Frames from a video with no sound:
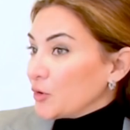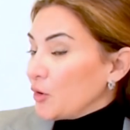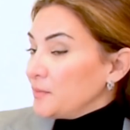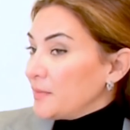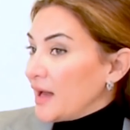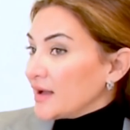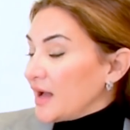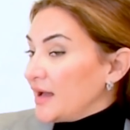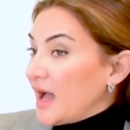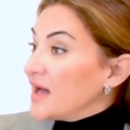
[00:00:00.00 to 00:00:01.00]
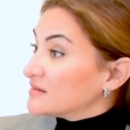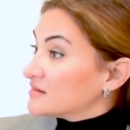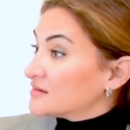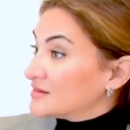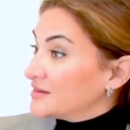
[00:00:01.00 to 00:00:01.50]
going back, I
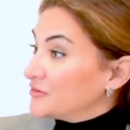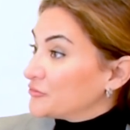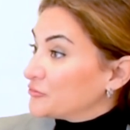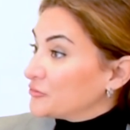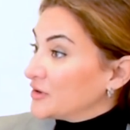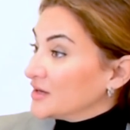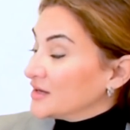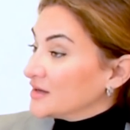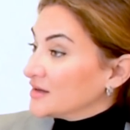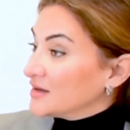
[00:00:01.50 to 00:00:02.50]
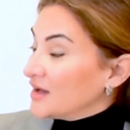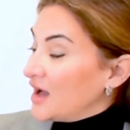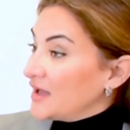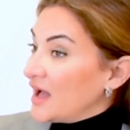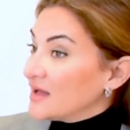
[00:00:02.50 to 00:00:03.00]
asked if uh,
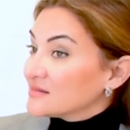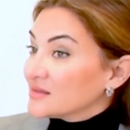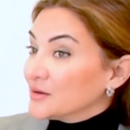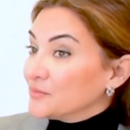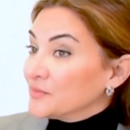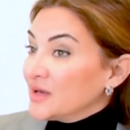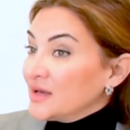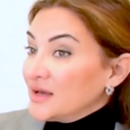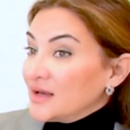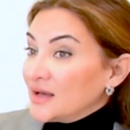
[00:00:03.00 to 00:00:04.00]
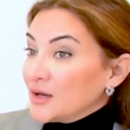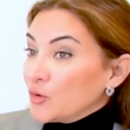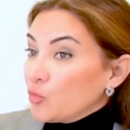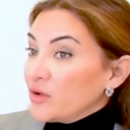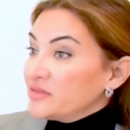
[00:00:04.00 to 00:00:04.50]
I asked him, uh,
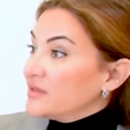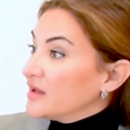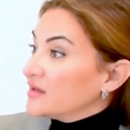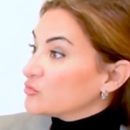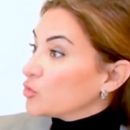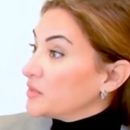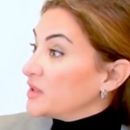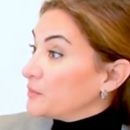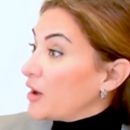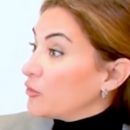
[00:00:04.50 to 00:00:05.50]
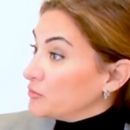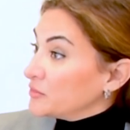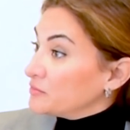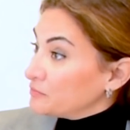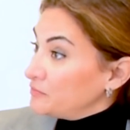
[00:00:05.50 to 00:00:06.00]
what does women
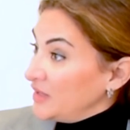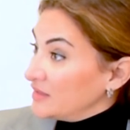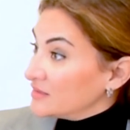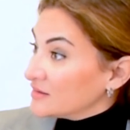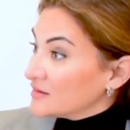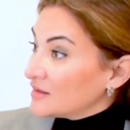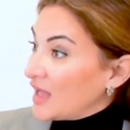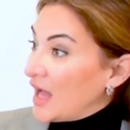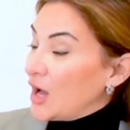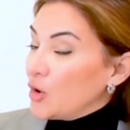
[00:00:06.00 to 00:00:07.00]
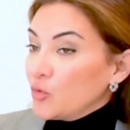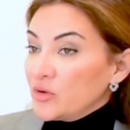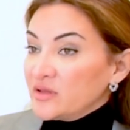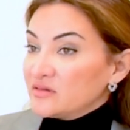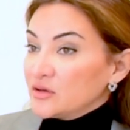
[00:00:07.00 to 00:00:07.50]
empowerment mean? Mm. How
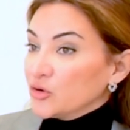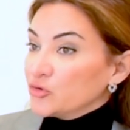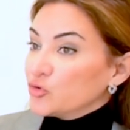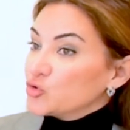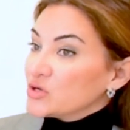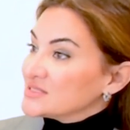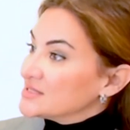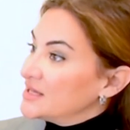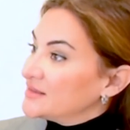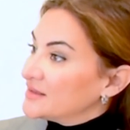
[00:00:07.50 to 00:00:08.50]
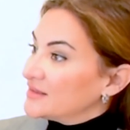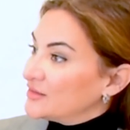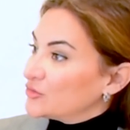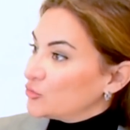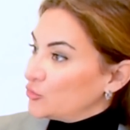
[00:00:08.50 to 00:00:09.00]
is he going to translate it
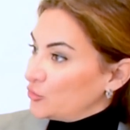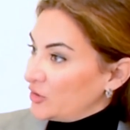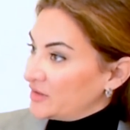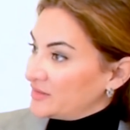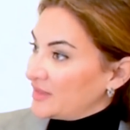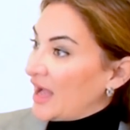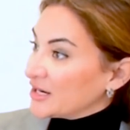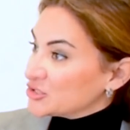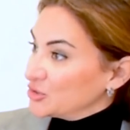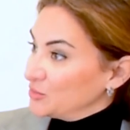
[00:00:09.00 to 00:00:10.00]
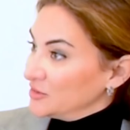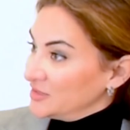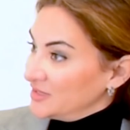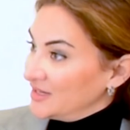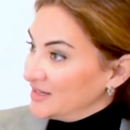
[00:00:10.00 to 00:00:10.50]
into an
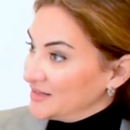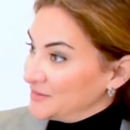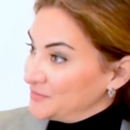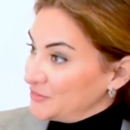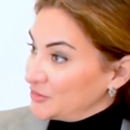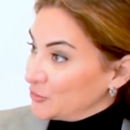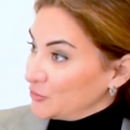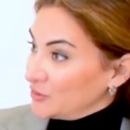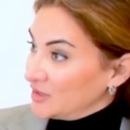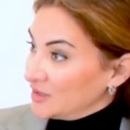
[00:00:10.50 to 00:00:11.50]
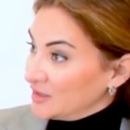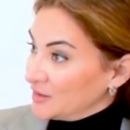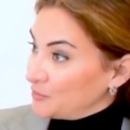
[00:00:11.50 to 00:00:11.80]
actionable, um, you know, uh,